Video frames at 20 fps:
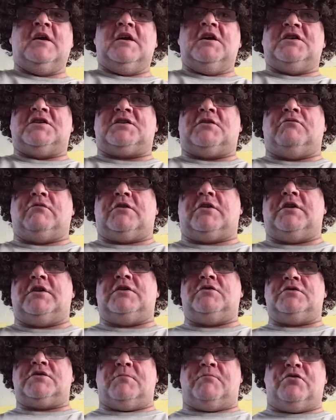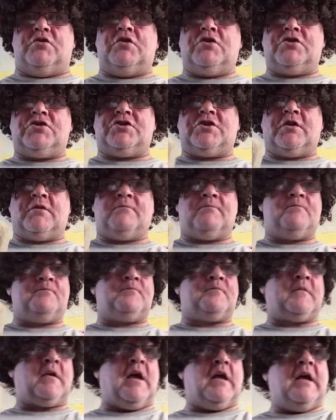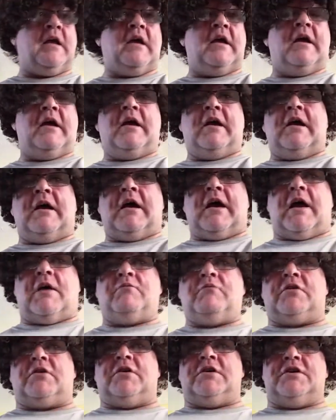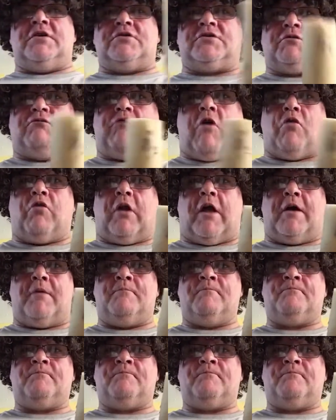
So we're going to use a brush and we're going to use a roller.